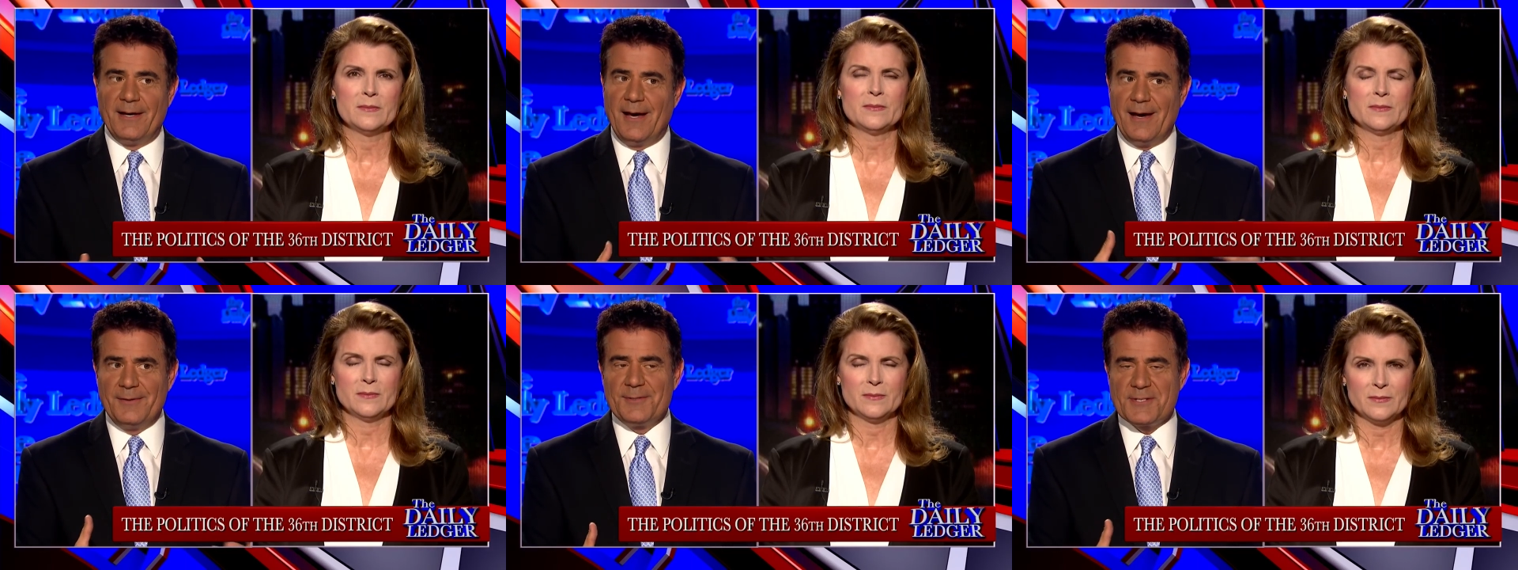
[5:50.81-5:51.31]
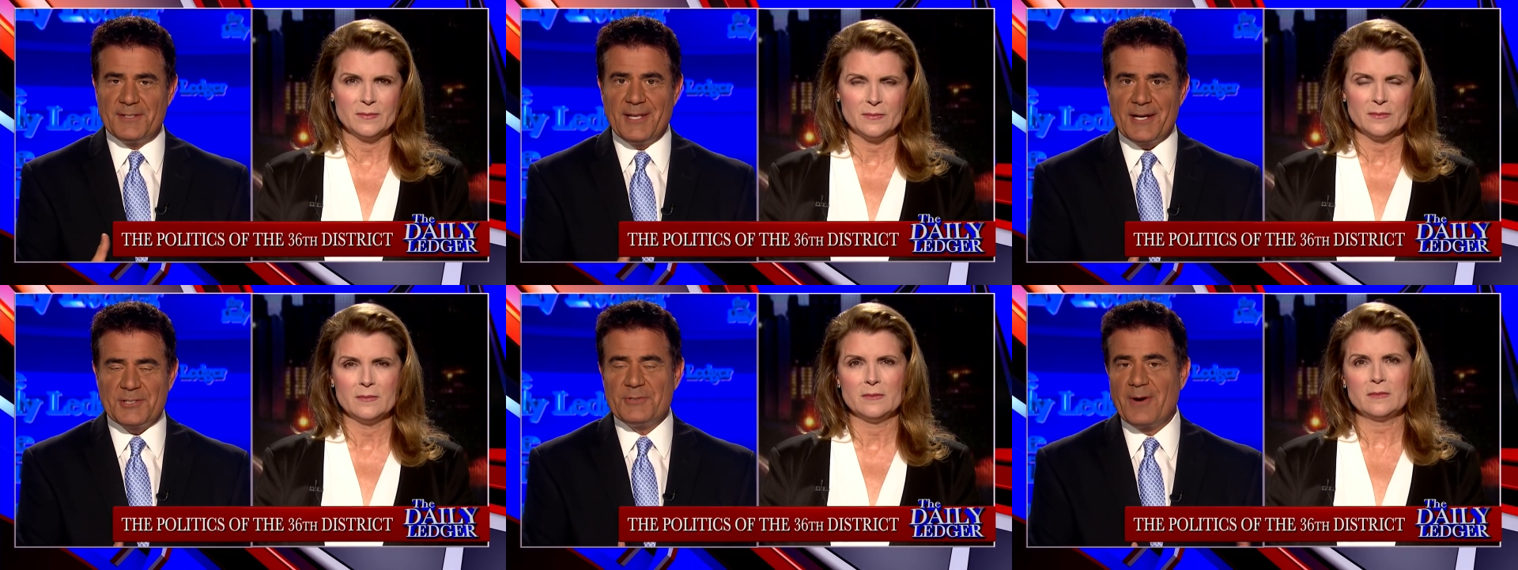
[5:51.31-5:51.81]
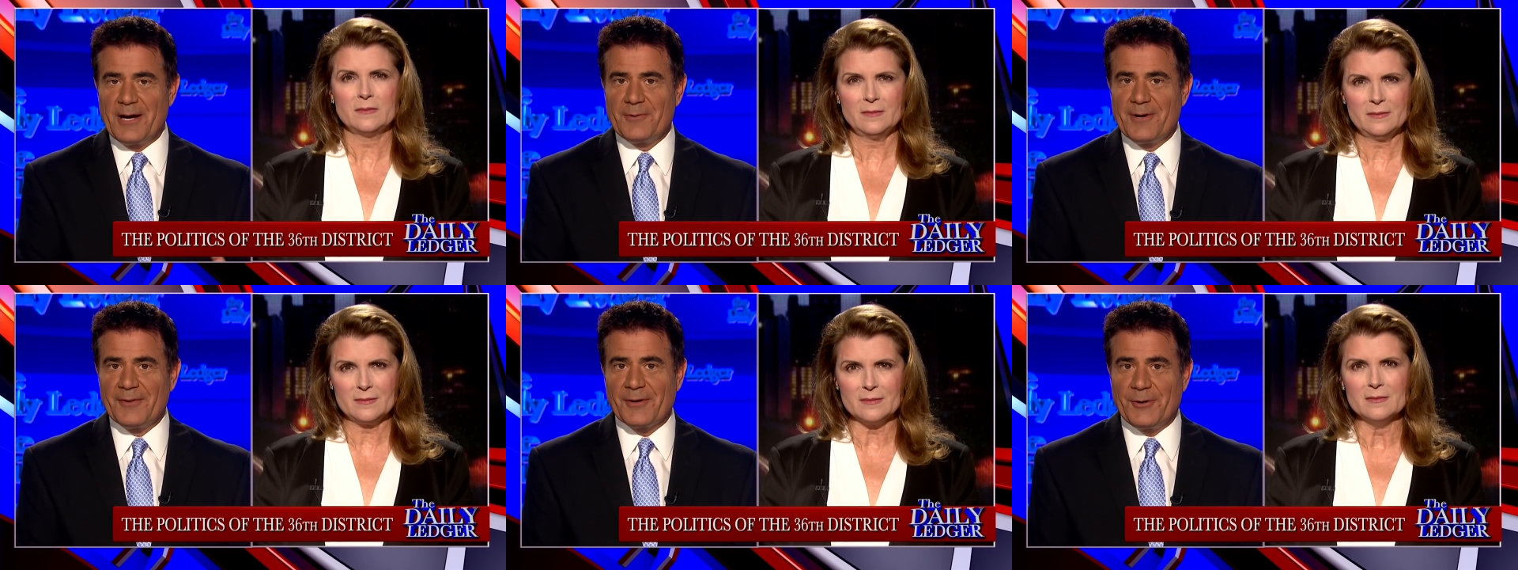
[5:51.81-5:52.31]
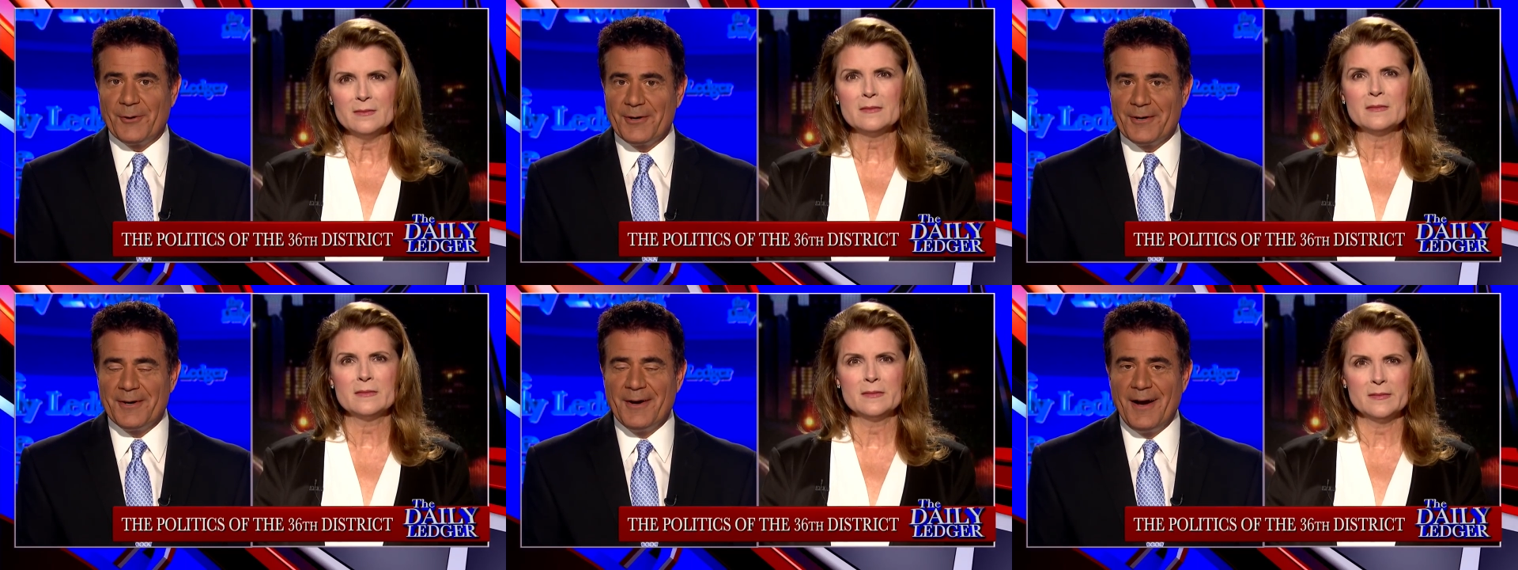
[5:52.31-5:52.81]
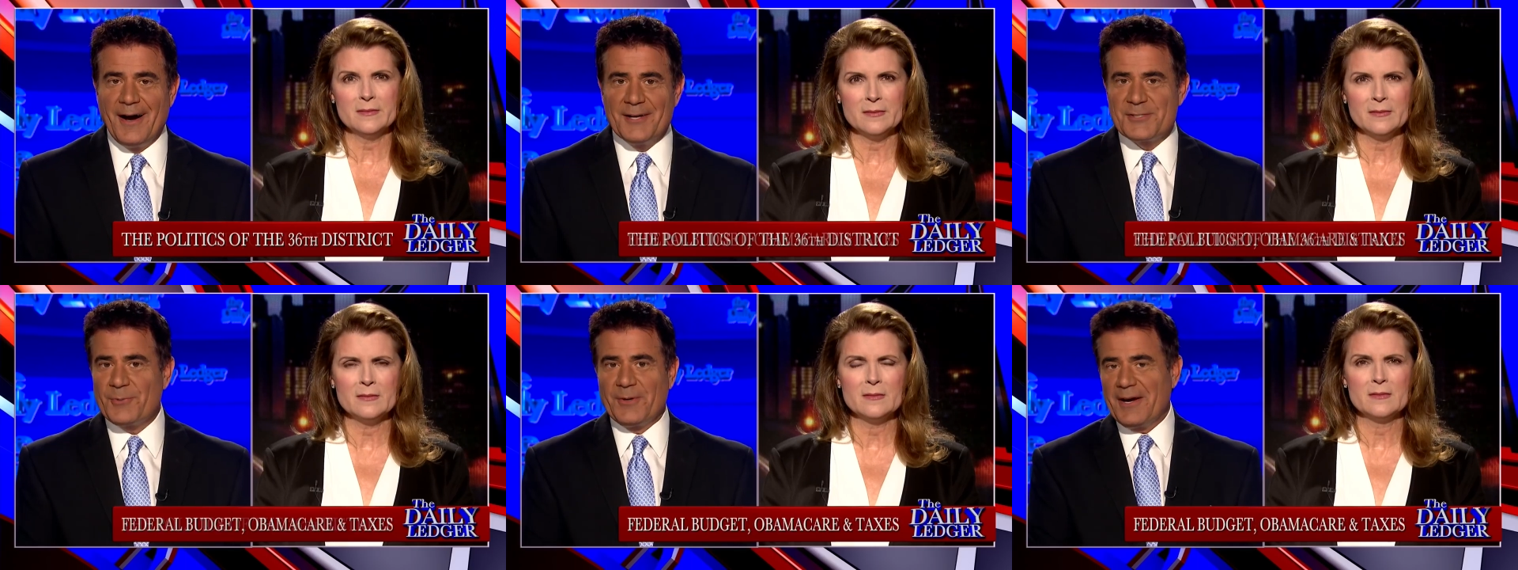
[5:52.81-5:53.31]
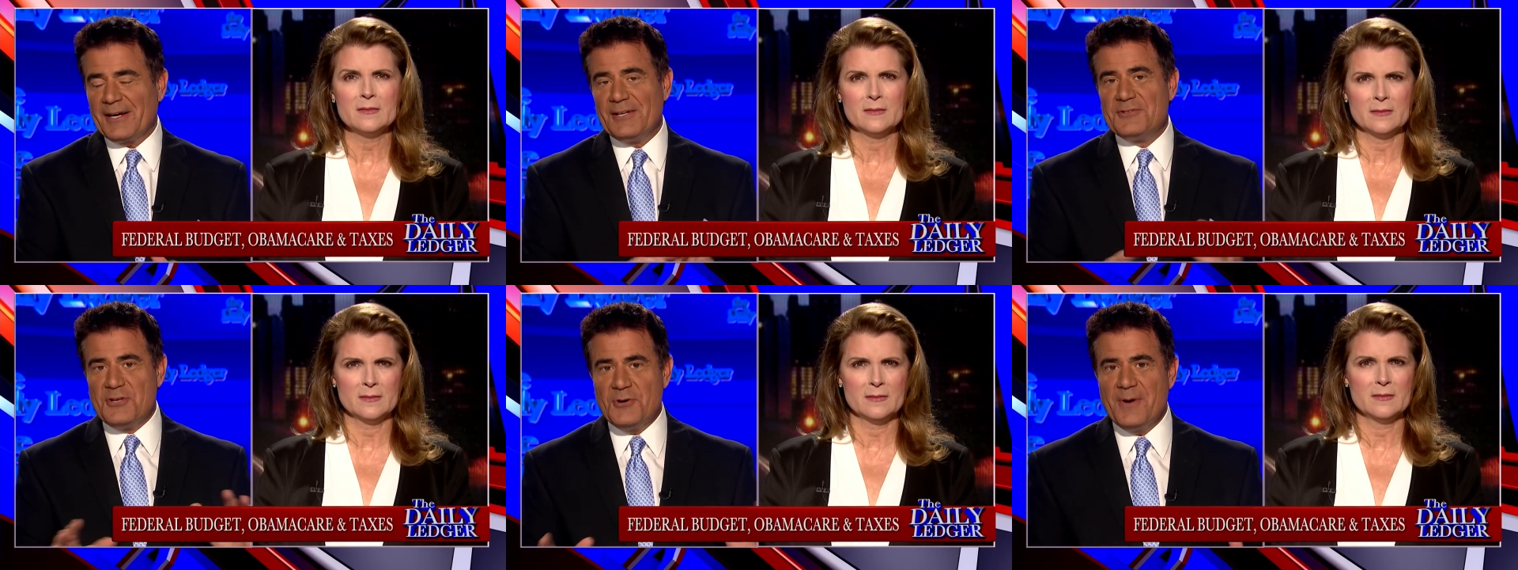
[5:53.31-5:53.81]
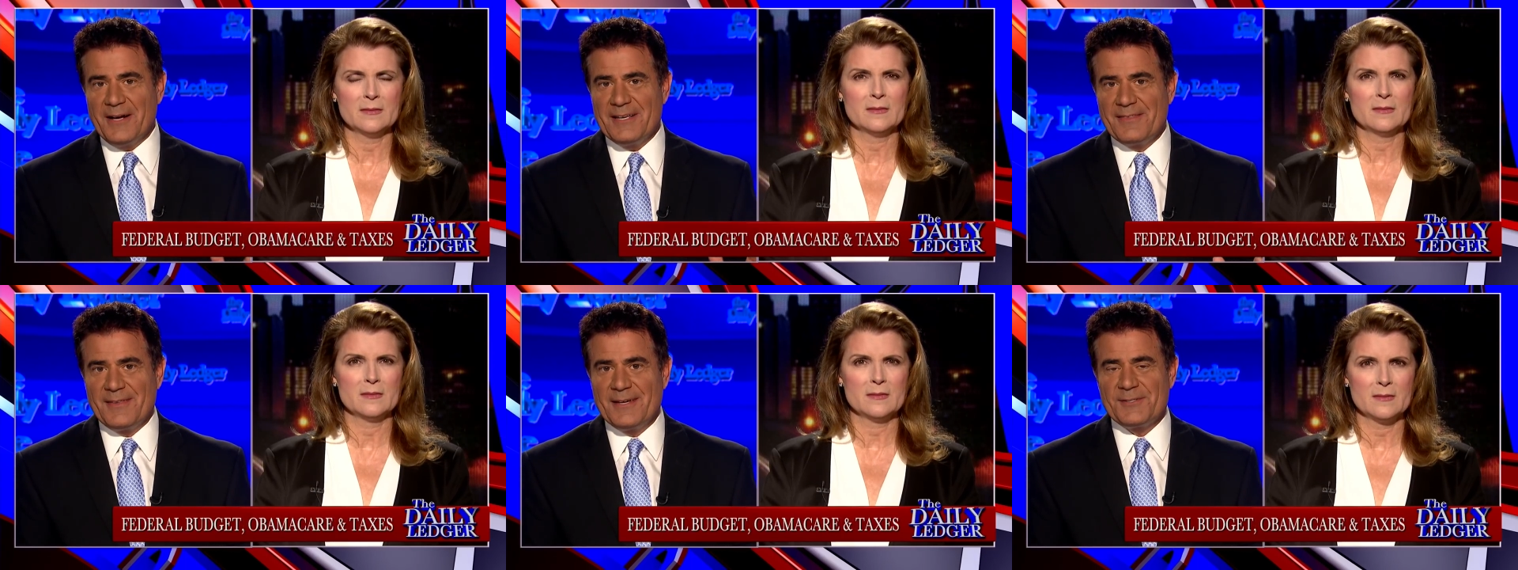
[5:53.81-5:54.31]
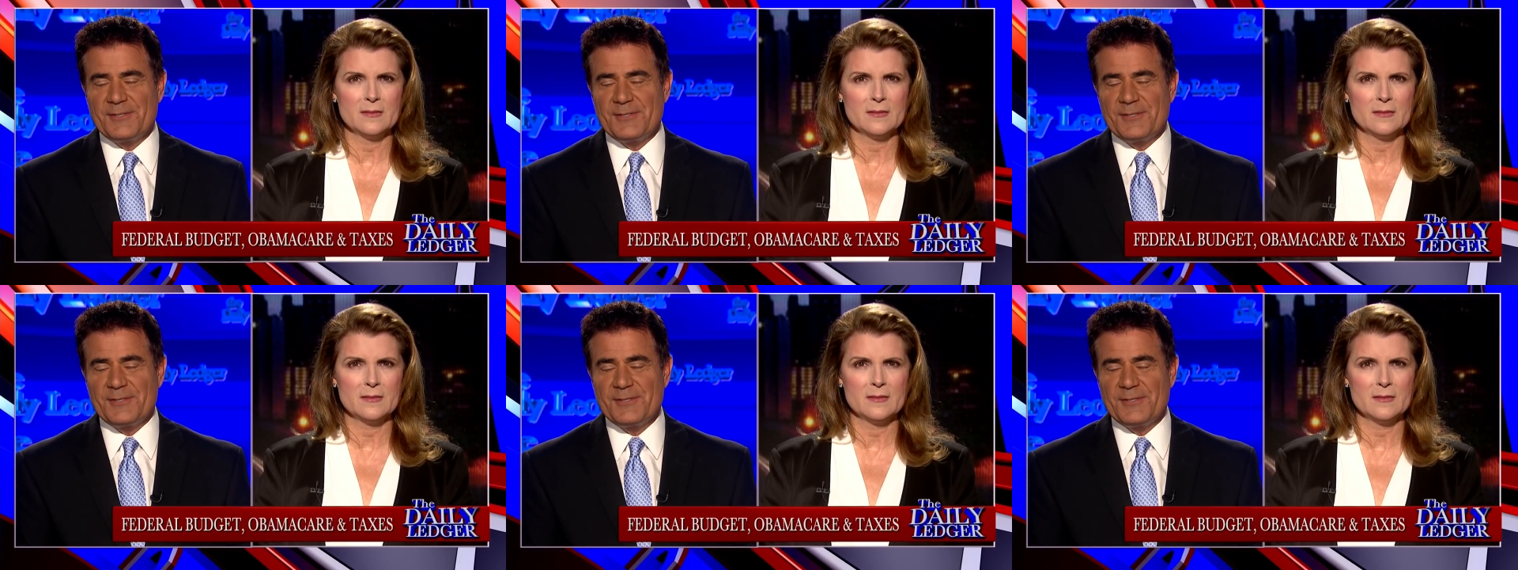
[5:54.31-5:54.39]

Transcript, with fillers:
Speaker 1: ah, there's an election right around the corner, uh, so we're not going to do anything.